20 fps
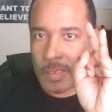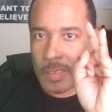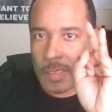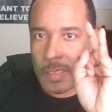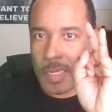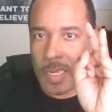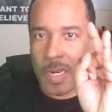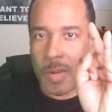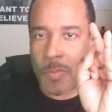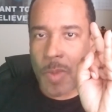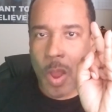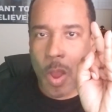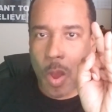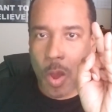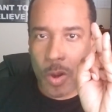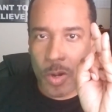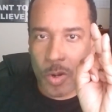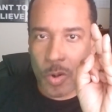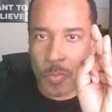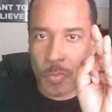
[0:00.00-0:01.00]
any of my
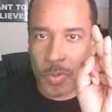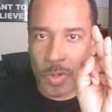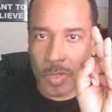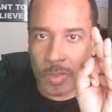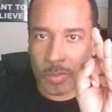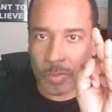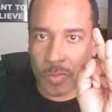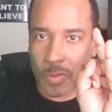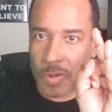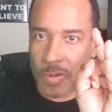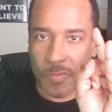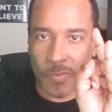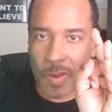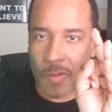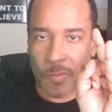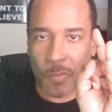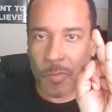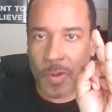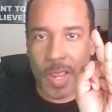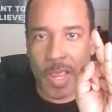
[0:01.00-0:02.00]
audio books or you've
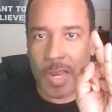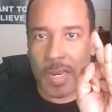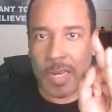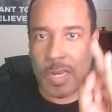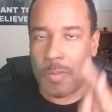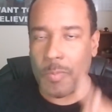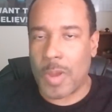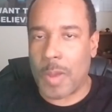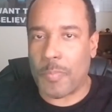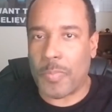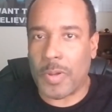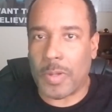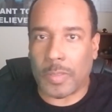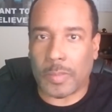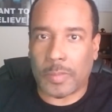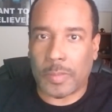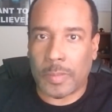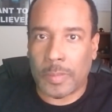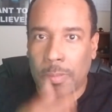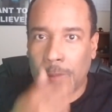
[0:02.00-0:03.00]
never read any of my
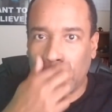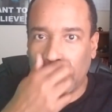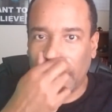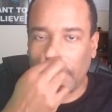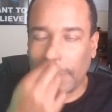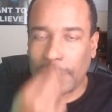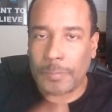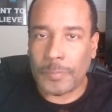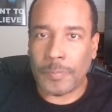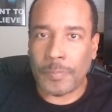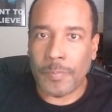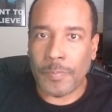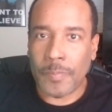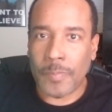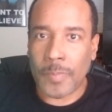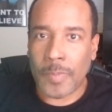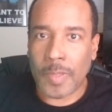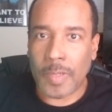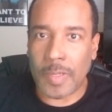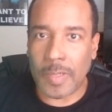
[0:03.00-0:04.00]
books.
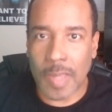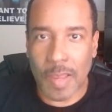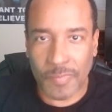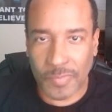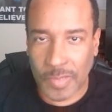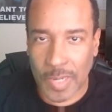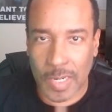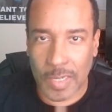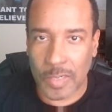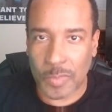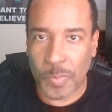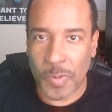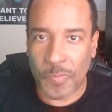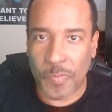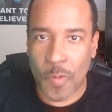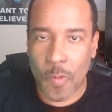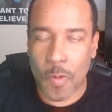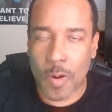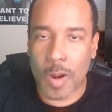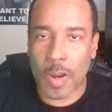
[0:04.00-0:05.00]
Because I've said this
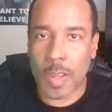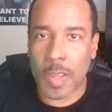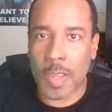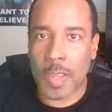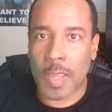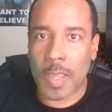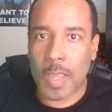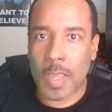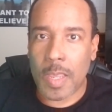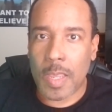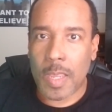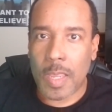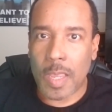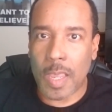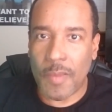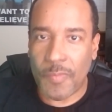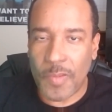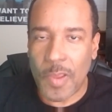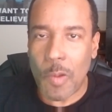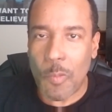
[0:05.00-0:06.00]
before.
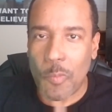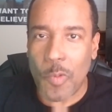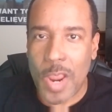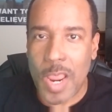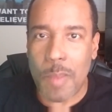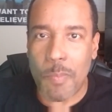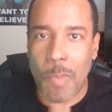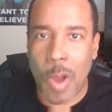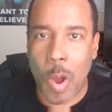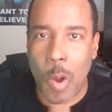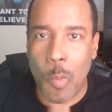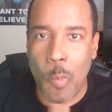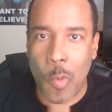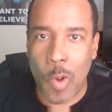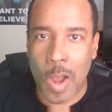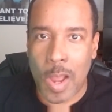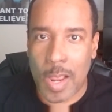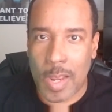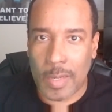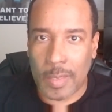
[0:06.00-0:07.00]
If you read Mode
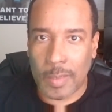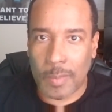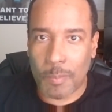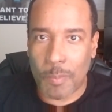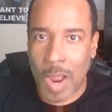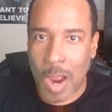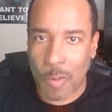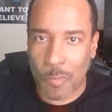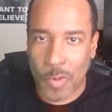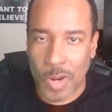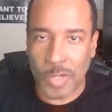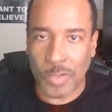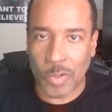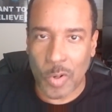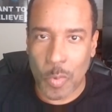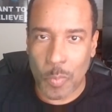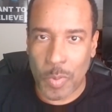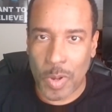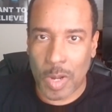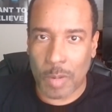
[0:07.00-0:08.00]
One, my
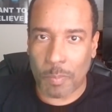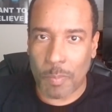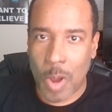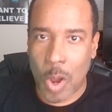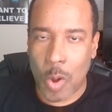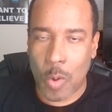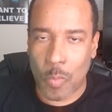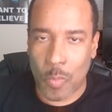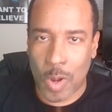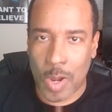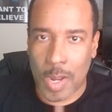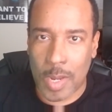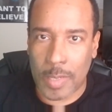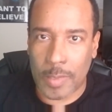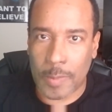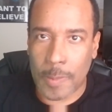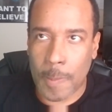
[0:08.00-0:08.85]
original book, Mode One,